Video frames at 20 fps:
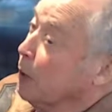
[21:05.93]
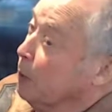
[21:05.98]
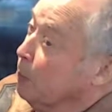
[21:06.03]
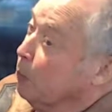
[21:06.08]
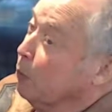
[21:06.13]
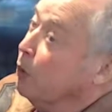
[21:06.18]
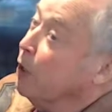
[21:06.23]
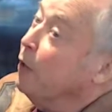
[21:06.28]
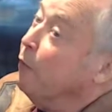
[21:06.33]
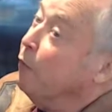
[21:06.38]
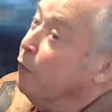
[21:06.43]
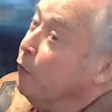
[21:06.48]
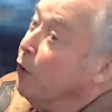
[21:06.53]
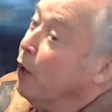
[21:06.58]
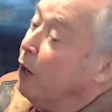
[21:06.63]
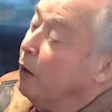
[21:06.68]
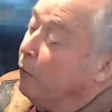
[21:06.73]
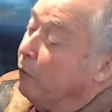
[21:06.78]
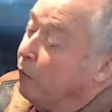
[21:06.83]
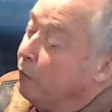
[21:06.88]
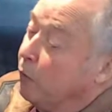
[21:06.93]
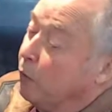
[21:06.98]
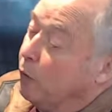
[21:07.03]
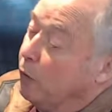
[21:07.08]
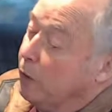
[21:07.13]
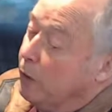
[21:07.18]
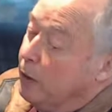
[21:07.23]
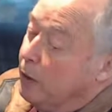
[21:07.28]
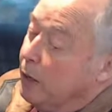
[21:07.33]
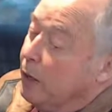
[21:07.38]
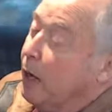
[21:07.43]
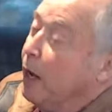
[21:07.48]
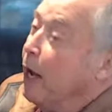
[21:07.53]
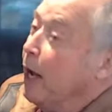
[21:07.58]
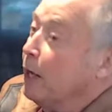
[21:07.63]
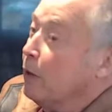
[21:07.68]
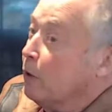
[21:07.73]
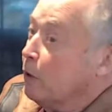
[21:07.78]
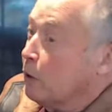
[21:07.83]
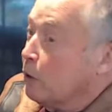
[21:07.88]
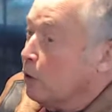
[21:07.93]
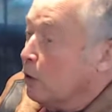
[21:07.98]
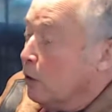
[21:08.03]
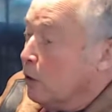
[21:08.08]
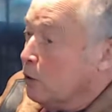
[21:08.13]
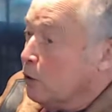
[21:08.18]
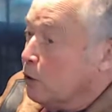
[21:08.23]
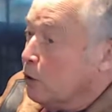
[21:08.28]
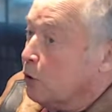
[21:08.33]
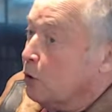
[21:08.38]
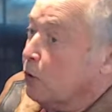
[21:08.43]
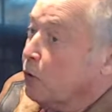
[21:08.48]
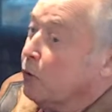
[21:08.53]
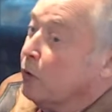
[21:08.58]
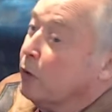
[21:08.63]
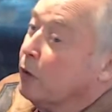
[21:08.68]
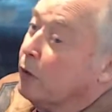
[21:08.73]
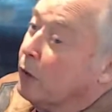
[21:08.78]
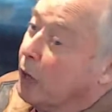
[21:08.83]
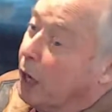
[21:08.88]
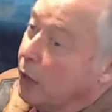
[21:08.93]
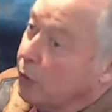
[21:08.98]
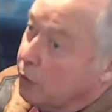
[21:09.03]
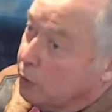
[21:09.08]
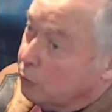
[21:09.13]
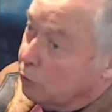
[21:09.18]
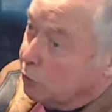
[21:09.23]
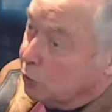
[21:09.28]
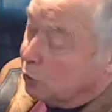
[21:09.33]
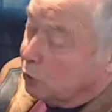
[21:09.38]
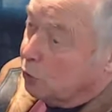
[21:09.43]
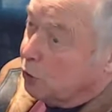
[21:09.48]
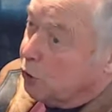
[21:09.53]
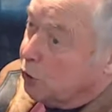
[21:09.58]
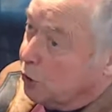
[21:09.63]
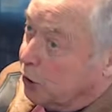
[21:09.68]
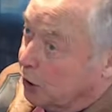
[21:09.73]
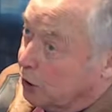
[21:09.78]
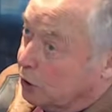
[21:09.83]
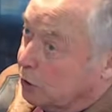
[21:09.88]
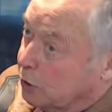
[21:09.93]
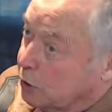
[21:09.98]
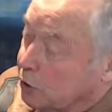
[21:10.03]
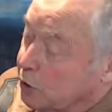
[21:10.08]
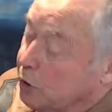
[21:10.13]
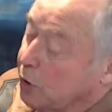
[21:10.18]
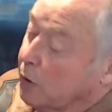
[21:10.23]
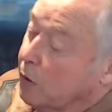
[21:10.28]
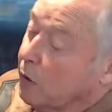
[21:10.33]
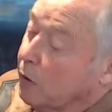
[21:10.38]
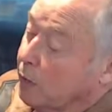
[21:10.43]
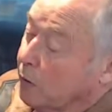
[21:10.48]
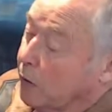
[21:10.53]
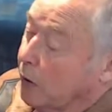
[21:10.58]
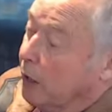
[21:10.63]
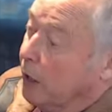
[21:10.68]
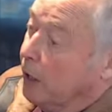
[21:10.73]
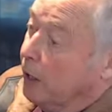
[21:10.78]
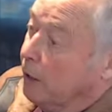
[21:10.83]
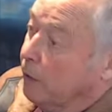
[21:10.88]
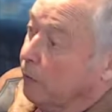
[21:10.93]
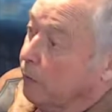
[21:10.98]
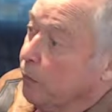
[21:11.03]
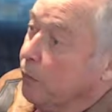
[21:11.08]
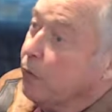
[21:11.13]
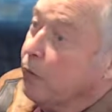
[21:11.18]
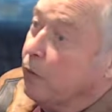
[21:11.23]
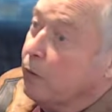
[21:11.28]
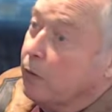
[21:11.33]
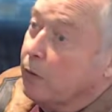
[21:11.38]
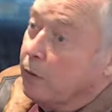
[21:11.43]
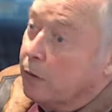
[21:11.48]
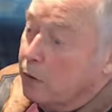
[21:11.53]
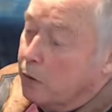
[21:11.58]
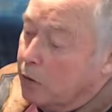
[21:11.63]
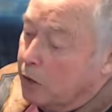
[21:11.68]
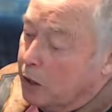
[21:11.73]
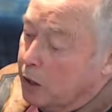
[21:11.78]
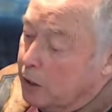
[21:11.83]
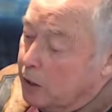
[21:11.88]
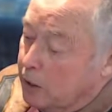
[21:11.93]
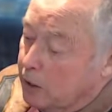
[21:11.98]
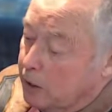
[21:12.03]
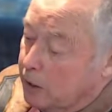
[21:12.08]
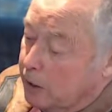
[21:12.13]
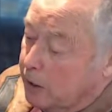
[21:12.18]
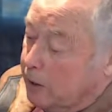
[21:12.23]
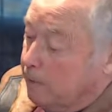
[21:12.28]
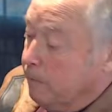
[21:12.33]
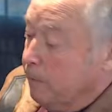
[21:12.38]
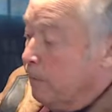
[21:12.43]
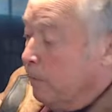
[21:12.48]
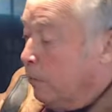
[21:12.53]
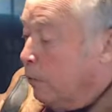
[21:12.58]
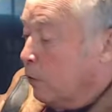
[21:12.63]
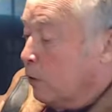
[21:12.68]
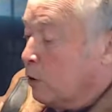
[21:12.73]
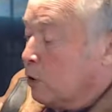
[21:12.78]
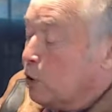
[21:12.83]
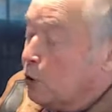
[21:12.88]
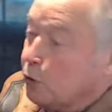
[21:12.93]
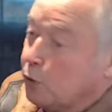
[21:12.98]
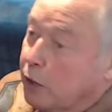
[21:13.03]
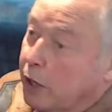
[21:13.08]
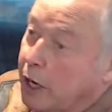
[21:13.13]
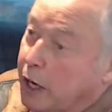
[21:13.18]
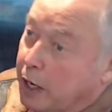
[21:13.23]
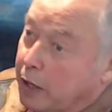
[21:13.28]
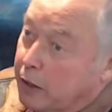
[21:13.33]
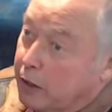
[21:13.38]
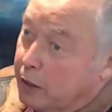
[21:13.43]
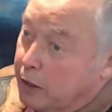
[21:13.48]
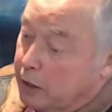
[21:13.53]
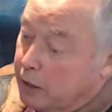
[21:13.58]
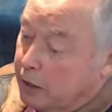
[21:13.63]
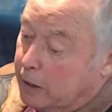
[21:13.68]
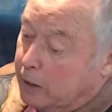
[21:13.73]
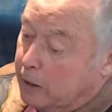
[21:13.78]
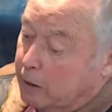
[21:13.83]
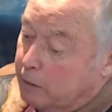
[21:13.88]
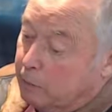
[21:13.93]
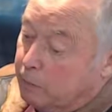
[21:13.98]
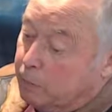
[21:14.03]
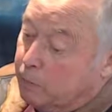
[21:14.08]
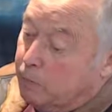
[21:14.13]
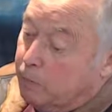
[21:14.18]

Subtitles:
people, if not for agriculture, the other resource sectors, the forestry and the